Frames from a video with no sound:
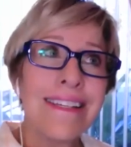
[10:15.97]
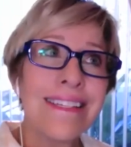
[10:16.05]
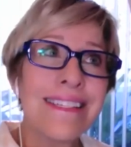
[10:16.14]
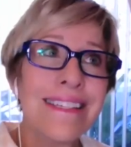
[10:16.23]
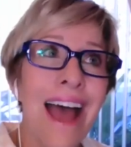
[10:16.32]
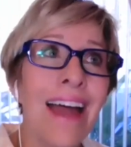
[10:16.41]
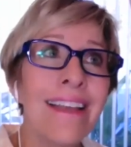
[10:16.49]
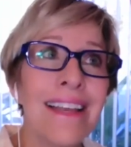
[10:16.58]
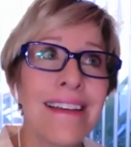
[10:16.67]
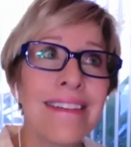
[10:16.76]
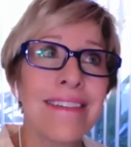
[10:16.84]

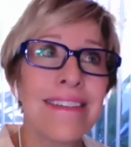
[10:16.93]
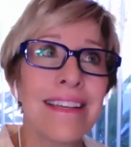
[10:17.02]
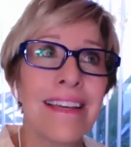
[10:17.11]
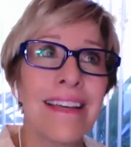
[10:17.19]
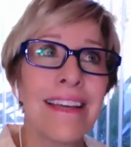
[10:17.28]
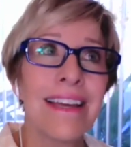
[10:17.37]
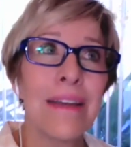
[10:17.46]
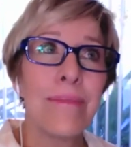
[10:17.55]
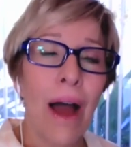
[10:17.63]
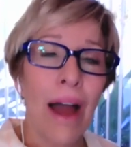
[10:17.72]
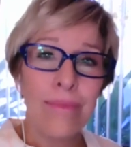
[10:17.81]
Sadness,
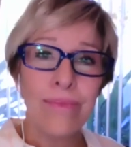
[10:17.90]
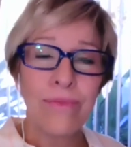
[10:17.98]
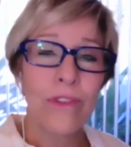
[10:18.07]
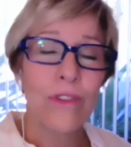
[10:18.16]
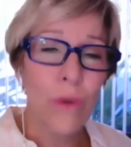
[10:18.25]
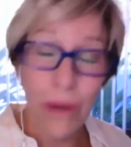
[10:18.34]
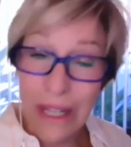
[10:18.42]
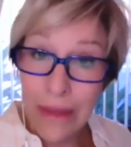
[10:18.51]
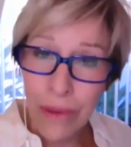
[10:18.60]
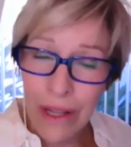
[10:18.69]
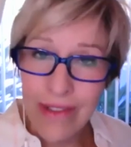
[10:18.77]
in my
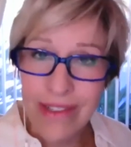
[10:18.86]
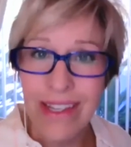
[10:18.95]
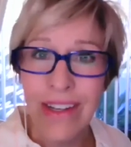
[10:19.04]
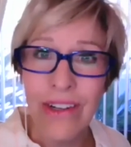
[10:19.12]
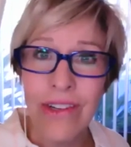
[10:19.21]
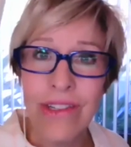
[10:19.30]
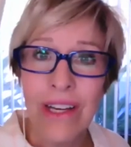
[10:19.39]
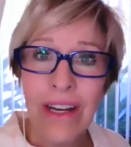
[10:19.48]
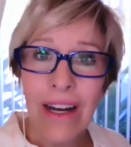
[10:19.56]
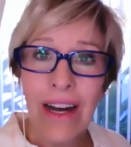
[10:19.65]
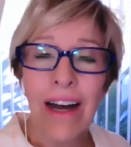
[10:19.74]
20 plus years
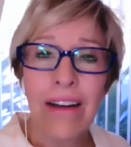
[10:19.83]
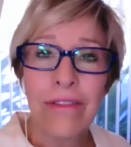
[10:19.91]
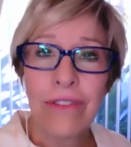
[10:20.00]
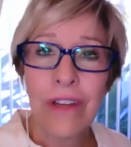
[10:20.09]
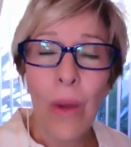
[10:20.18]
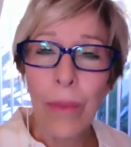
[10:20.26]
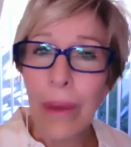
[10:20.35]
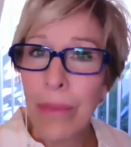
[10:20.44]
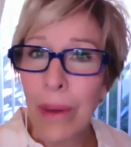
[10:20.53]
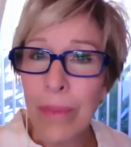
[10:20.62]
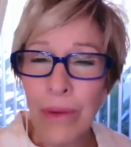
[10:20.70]
of
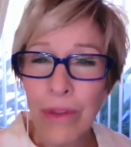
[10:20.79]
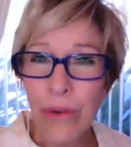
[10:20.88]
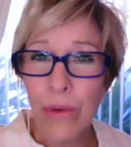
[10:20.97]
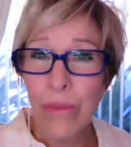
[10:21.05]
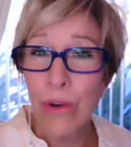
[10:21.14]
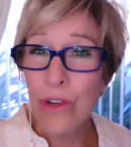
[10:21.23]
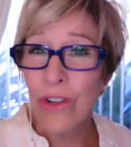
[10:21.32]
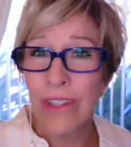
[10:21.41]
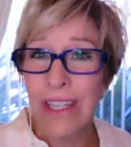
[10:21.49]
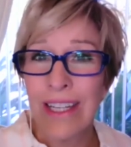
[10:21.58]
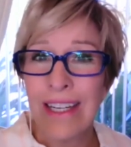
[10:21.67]
helping people through
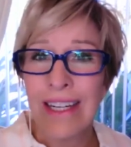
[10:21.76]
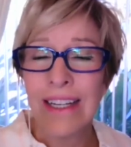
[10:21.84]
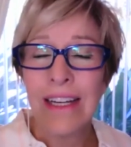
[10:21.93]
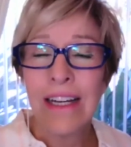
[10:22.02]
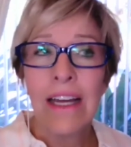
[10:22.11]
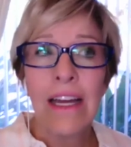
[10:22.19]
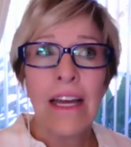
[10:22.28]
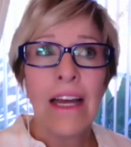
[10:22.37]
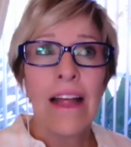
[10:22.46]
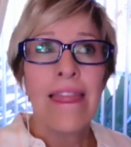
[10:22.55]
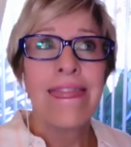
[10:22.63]
emotional eating,
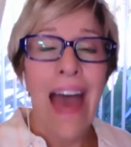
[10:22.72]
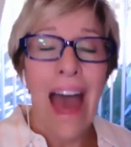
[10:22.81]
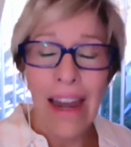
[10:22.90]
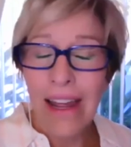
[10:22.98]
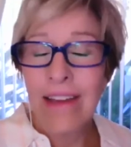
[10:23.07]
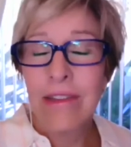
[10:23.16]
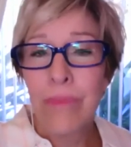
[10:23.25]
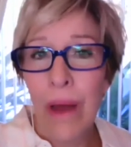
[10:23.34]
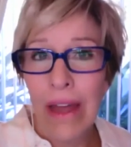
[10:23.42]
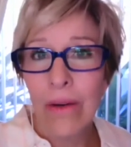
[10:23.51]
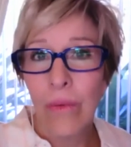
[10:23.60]
that has
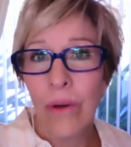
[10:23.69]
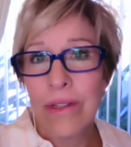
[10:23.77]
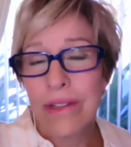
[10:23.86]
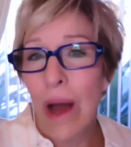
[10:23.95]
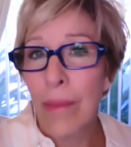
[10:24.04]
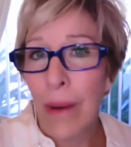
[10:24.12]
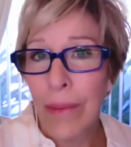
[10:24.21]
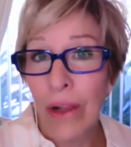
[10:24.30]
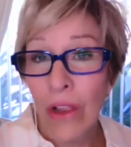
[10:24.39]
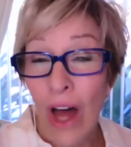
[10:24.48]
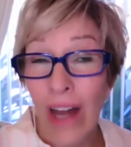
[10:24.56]
been what's come up
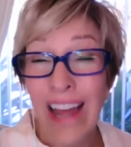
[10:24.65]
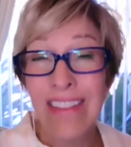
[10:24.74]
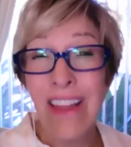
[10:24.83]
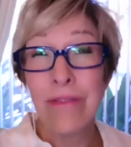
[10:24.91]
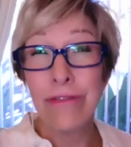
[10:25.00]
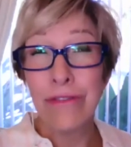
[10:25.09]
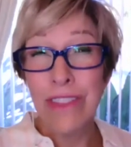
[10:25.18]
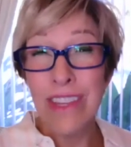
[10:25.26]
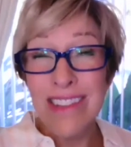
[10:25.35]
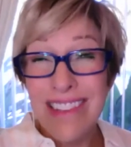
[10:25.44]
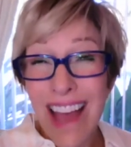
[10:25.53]
a lot. And
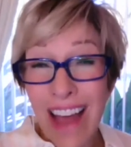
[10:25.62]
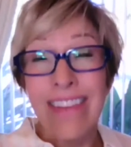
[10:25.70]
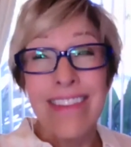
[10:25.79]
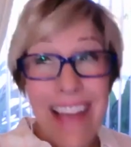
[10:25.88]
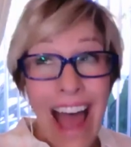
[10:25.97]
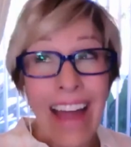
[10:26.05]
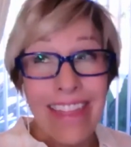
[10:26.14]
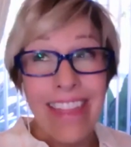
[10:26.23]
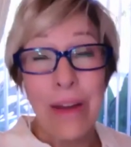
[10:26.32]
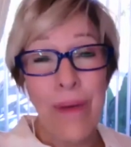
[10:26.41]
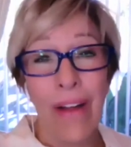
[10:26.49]
the sad
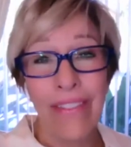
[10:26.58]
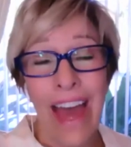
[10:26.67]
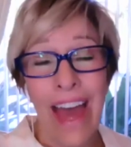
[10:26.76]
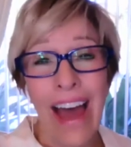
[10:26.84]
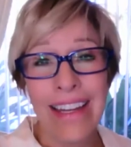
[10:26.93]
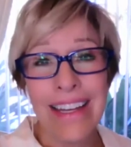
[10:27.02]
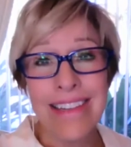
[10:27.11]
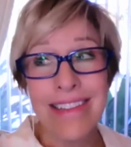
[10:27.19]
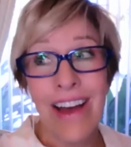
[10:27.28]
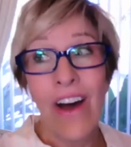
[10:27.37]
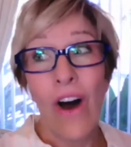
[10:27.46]
thing about that
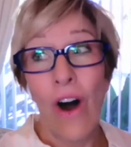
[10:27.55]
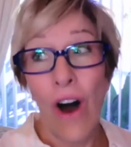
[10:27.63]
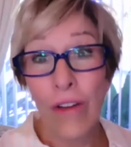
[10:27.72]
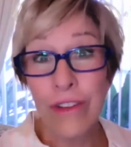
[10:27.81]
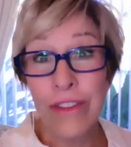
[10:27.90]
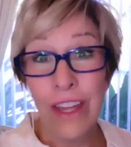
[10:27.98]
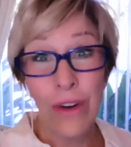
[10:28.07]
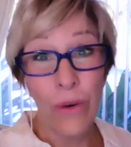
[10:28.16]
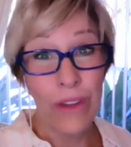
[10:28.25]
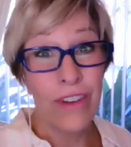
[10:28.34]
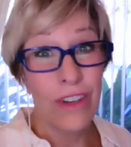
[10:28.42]
is often they
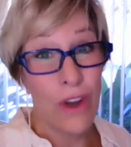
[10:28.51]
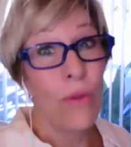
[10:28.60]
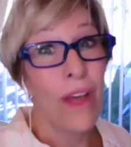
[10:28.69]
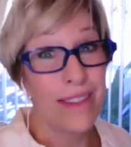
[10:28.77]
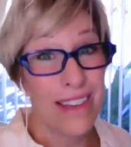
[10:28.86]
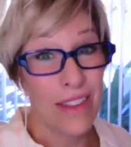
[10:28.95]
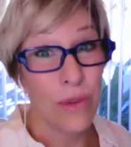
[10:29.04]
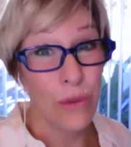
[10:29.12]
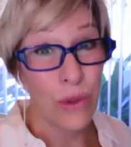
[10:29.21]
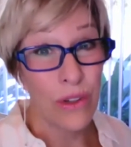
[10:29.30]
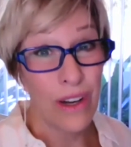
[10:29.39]
don't even know that's at the
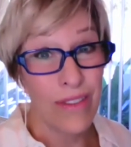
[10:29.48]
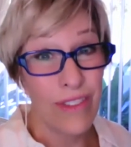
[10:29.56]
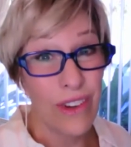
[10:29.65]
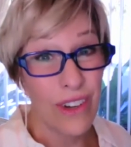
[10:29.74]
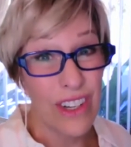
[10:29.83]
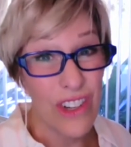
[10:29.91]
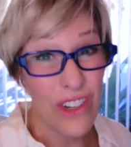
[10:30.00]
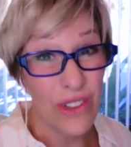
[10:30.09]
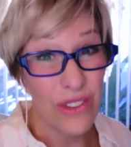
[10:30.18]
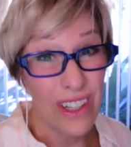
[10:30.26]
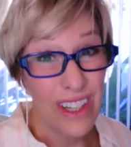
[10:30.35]
root of their issue.